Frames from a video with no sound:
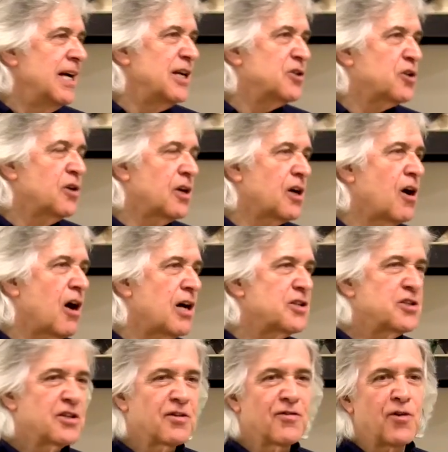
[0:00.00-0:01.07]
it's going to
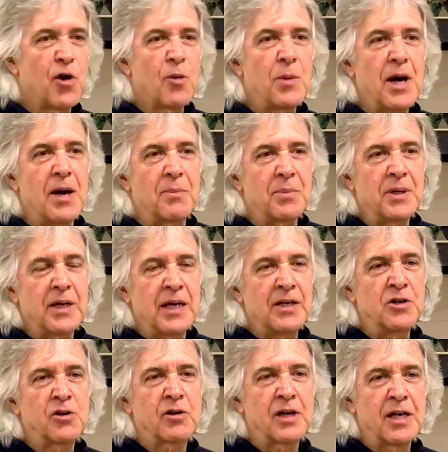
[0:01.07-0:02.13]
cause it to foam up,
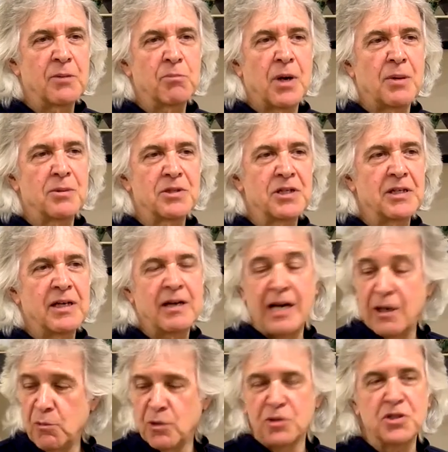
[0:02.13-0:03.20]
and you're going to get bubbles in there.
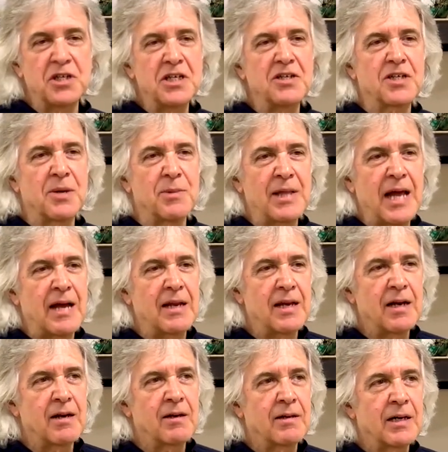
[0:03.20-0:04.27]
And we'll see some of that
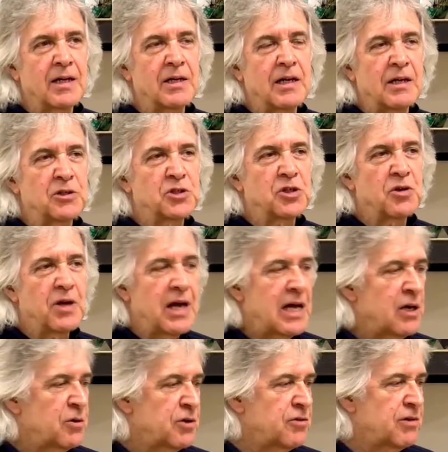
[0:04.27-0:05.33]
here, and I'll show you how
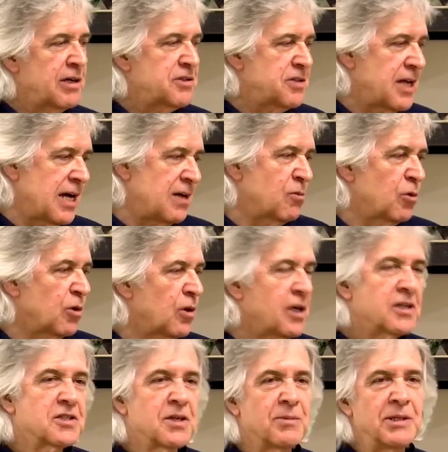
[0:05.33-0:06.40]
to address that, and we'll look
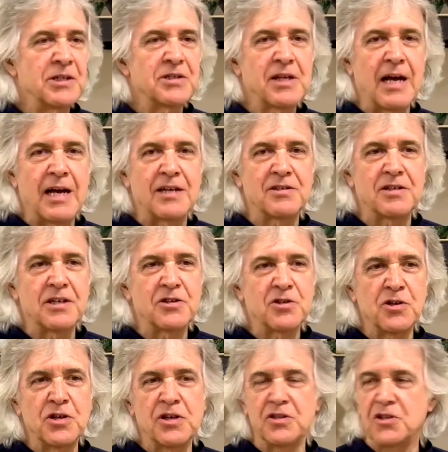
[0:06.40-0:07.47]
at some of these castings
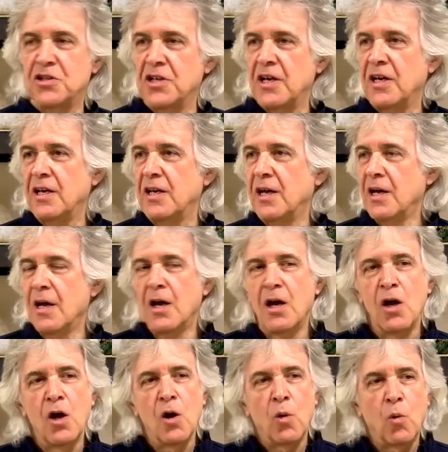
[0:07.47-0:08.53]
so you can see
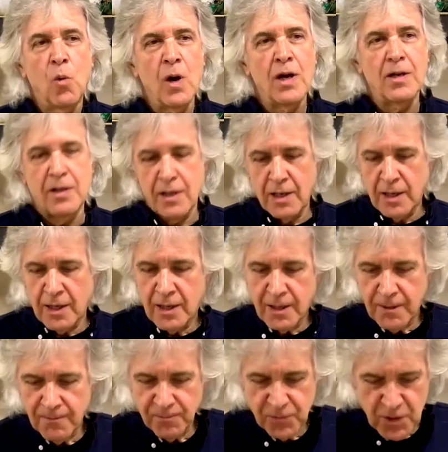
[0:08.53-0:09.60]
what
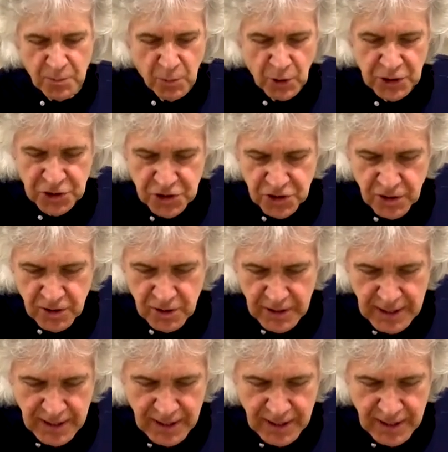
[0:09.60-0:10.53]
the moisture